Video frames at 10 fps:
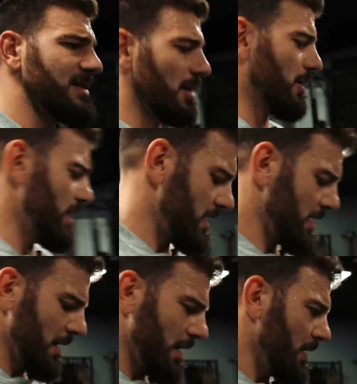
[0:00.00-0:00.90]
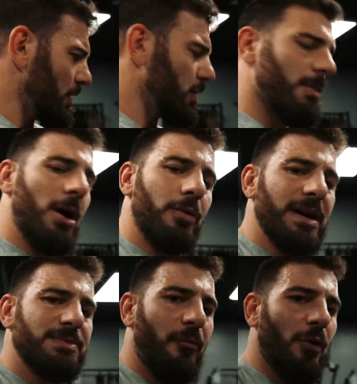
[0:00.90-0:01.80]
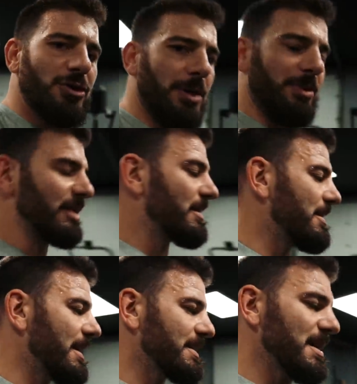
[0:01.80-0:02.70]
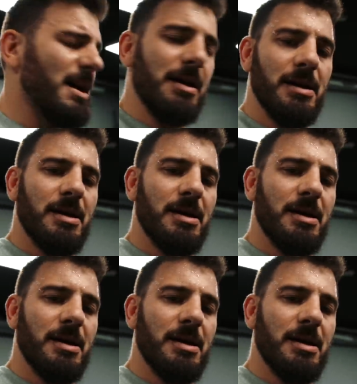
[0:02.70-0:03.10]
So good amount of rest before jumping into the next set.